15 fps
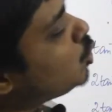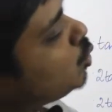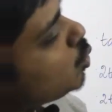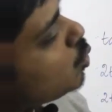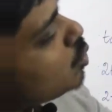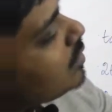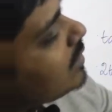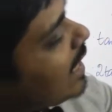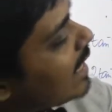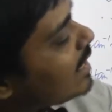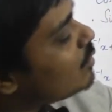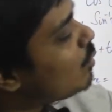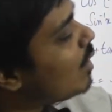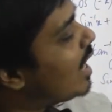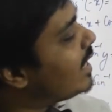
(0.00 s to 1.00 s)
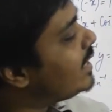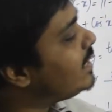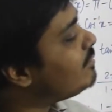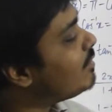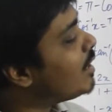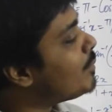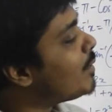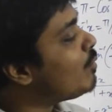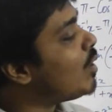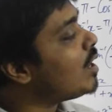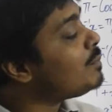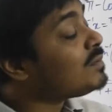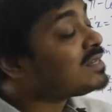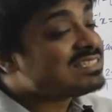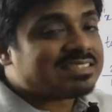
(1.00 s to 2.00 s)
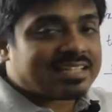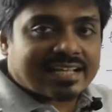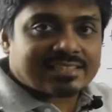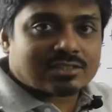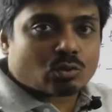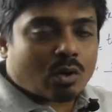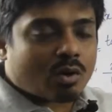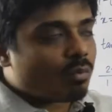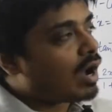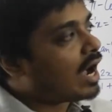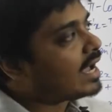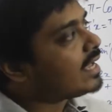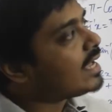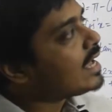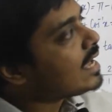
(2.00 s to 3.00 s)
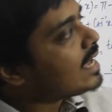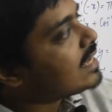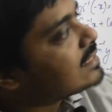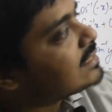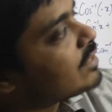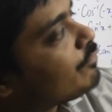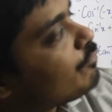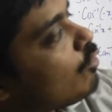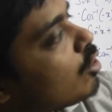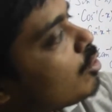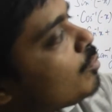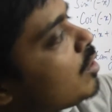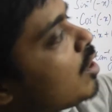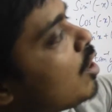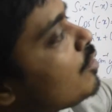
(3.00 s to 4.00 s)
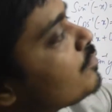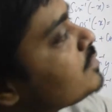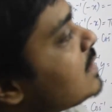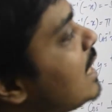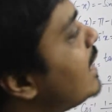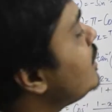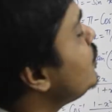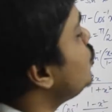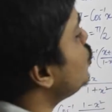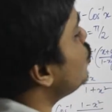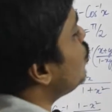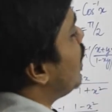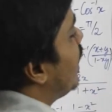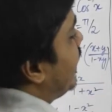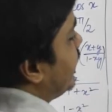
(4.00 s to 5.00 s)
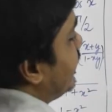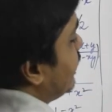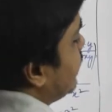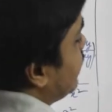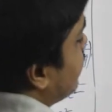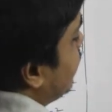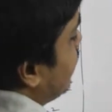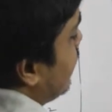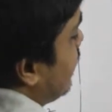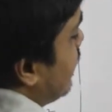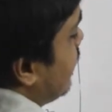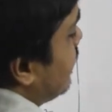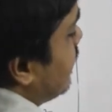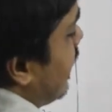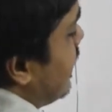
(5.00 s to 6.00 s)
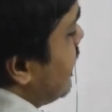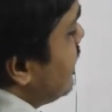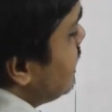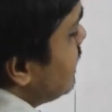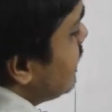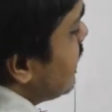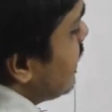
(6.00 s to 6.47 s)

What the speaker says: 2 tan y divided by 1 plus tan square y is the formula of sine 2y. That is